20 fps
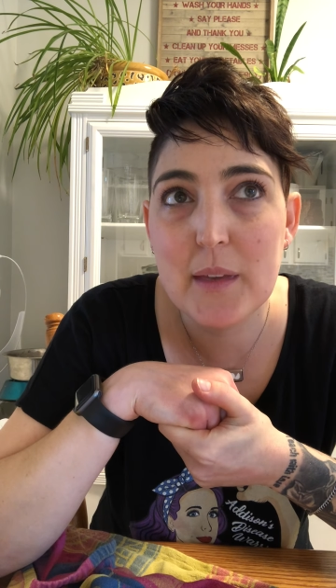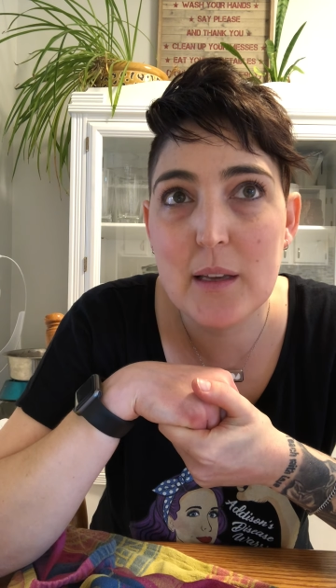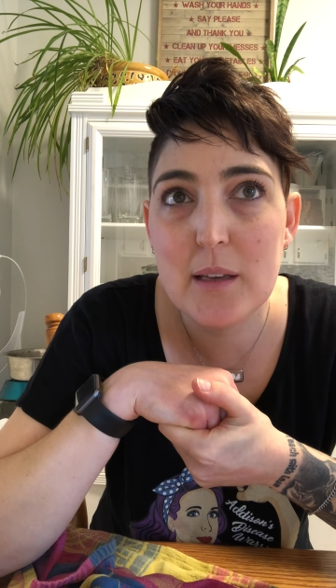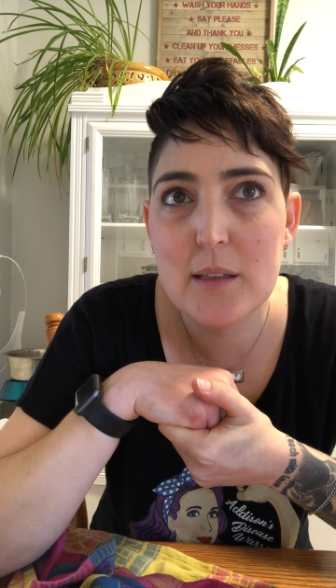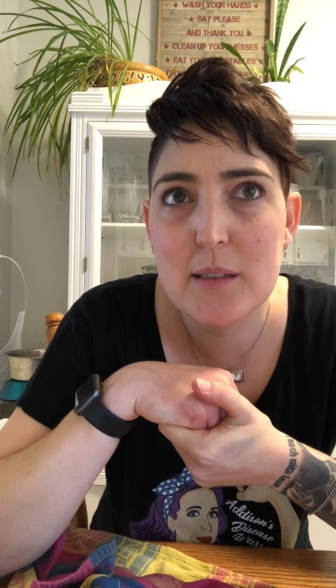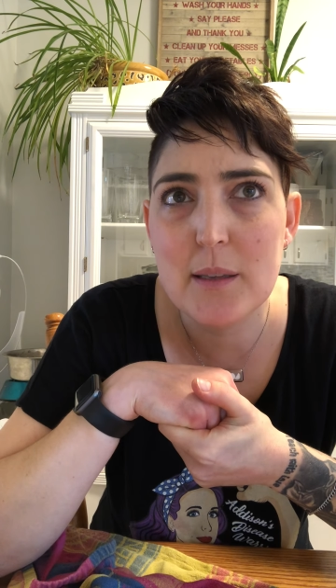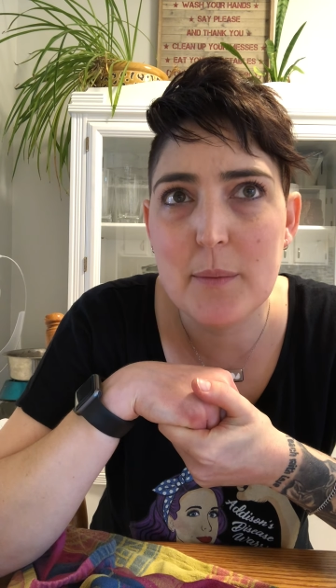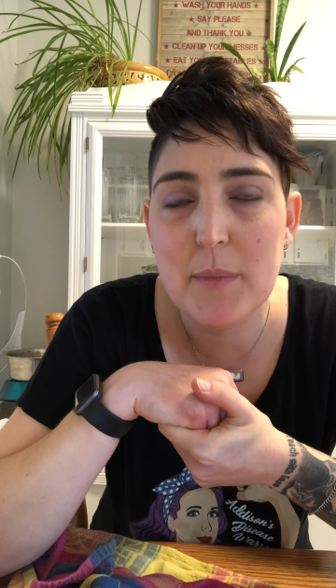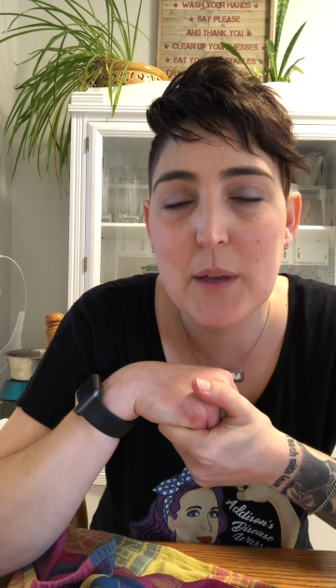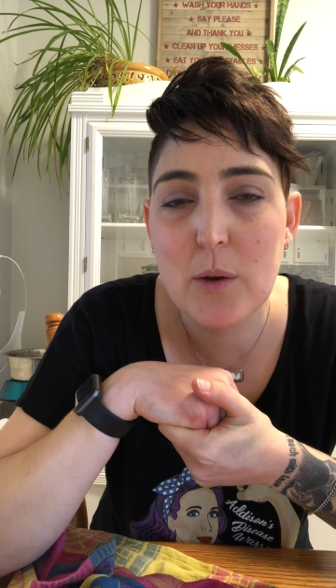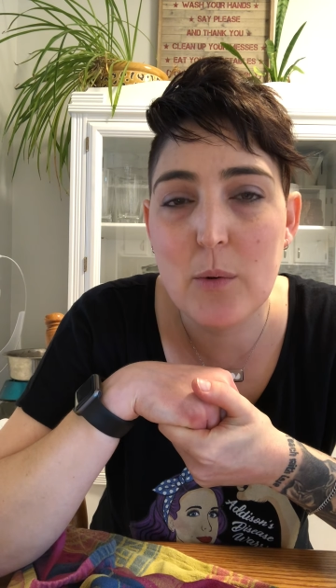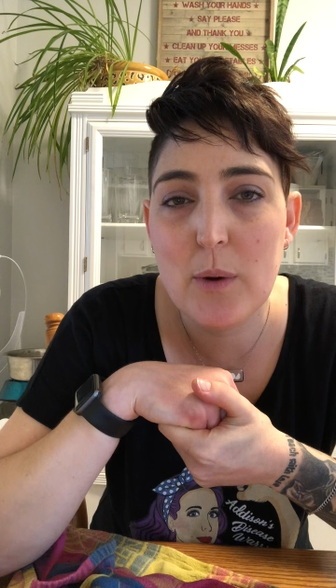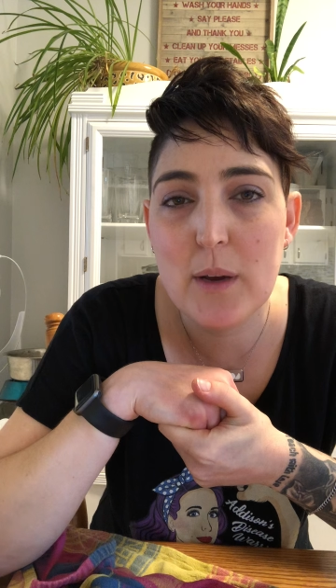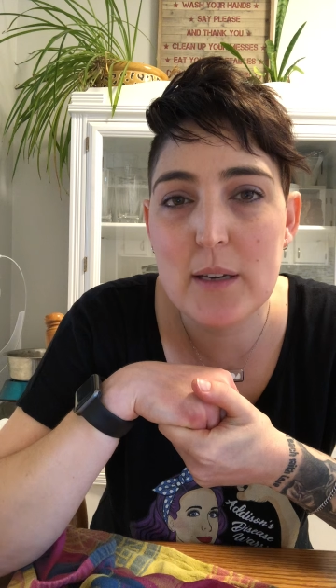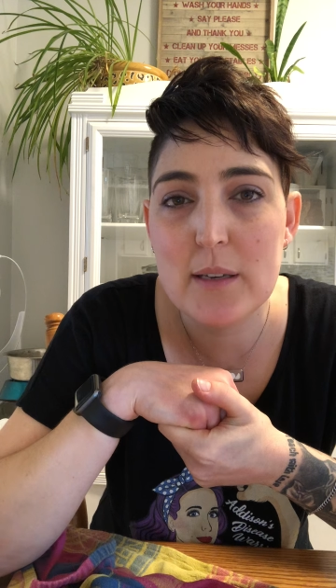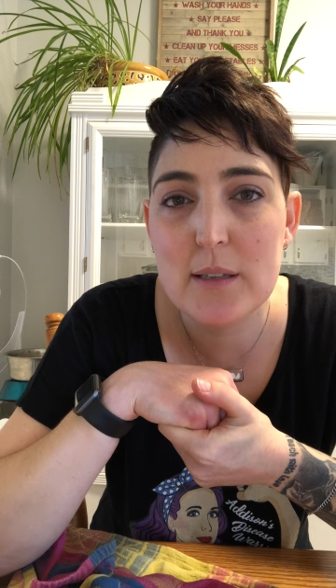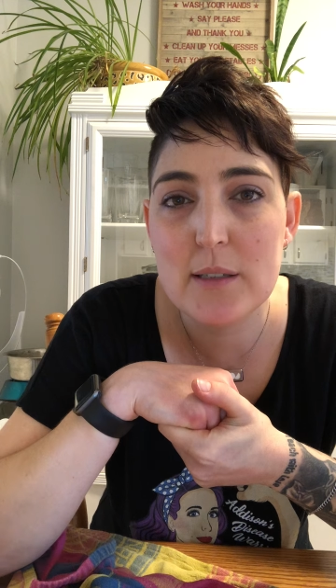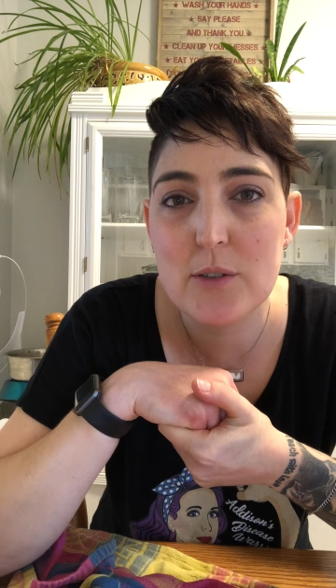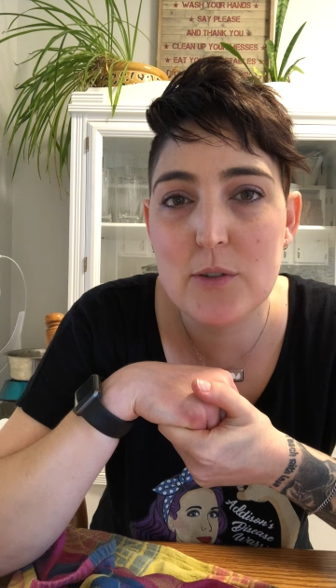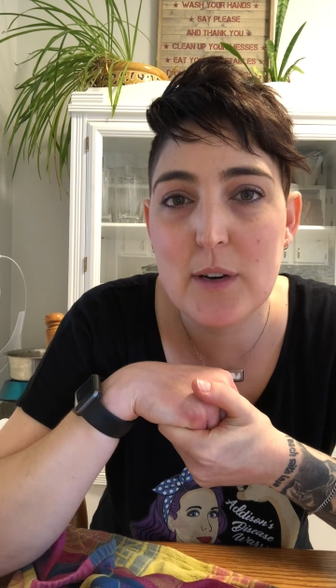something quite
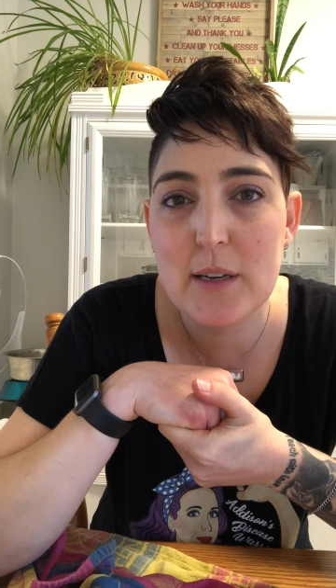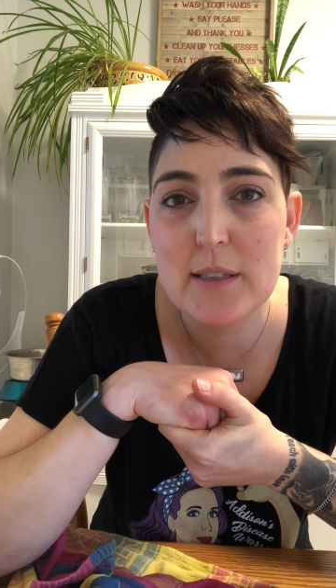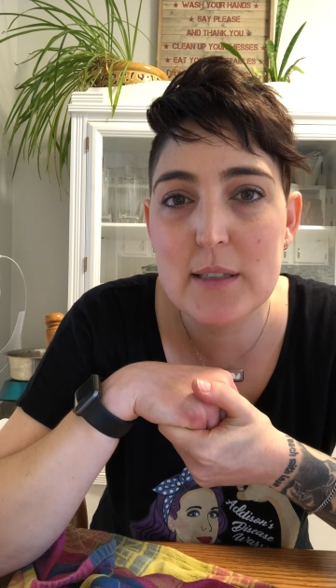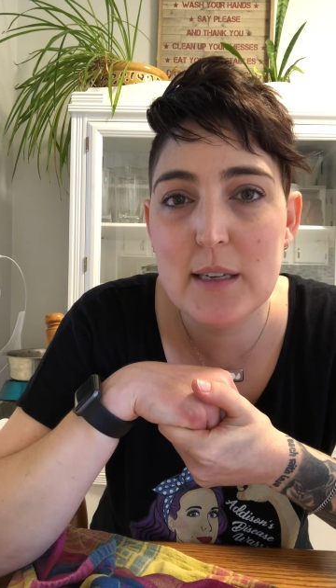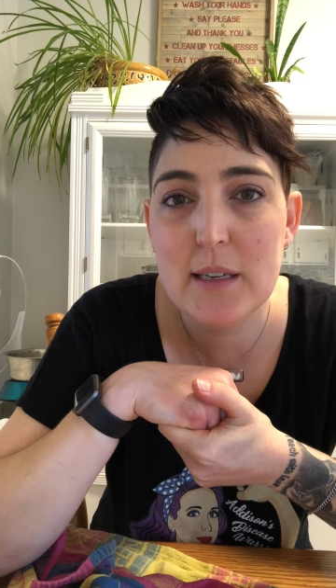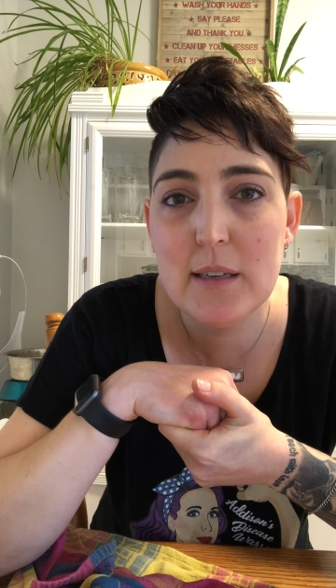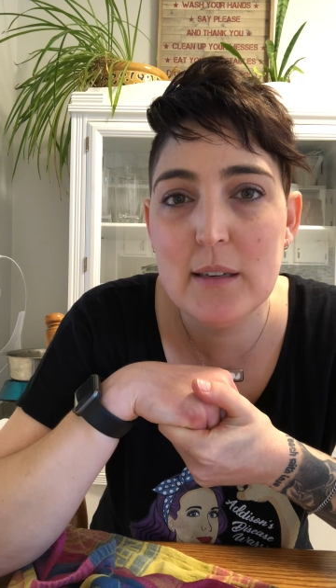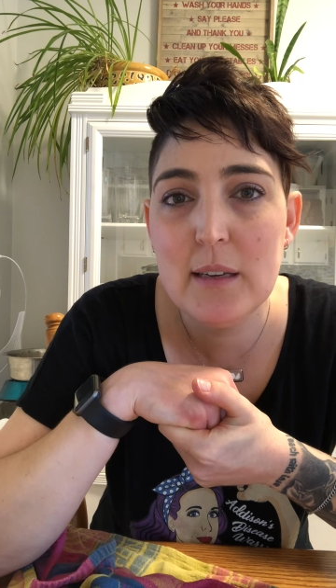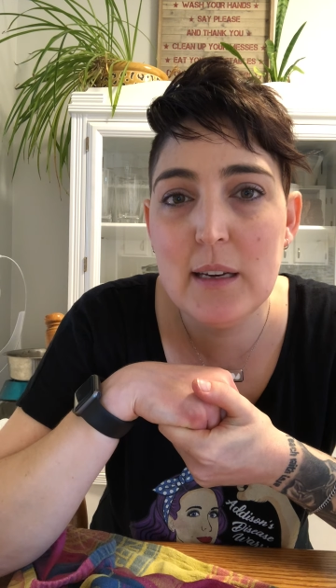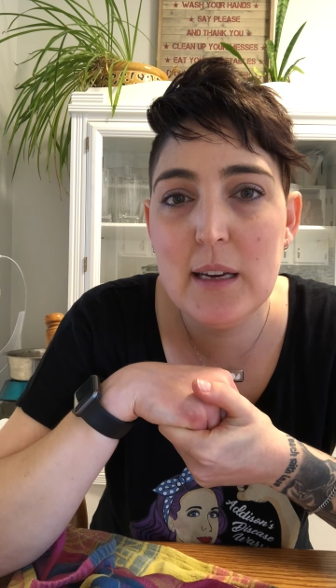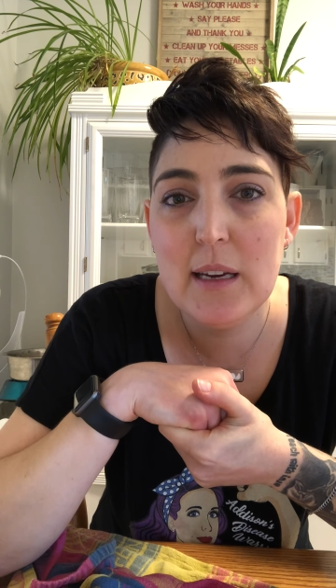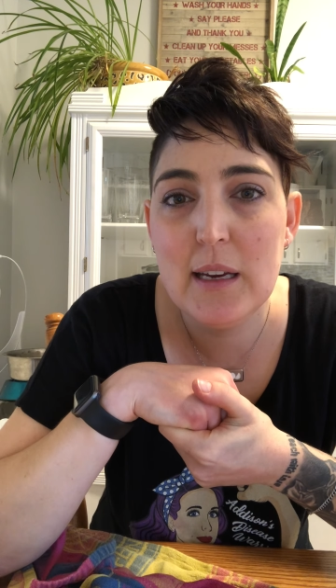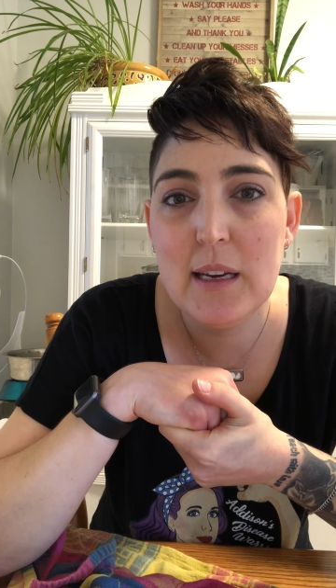distressing,